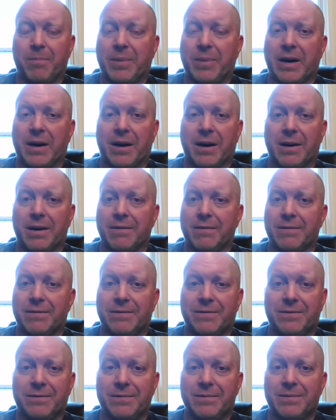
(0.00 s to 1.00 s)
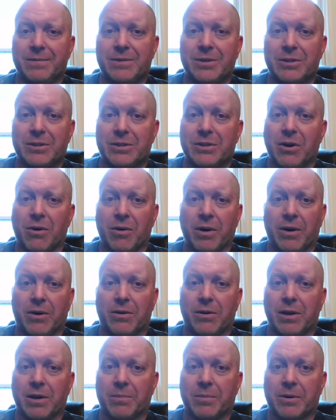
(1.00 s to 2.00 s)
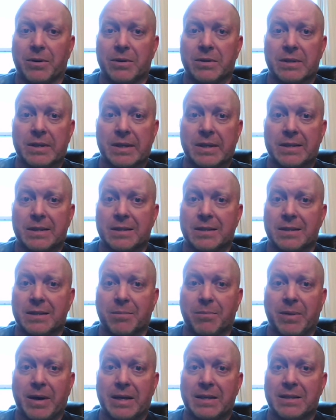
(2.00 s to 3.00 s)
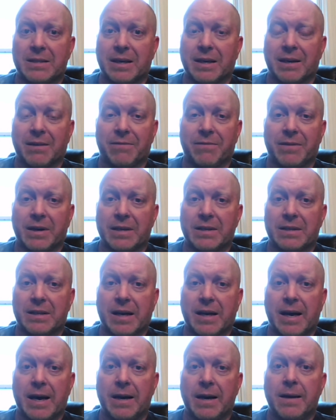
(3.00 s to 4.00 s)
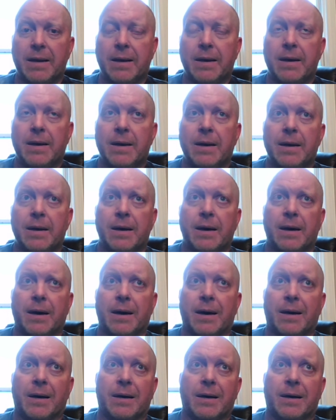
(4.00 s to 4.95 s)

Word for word: a pair of toenail clippers is the best thing to fix that.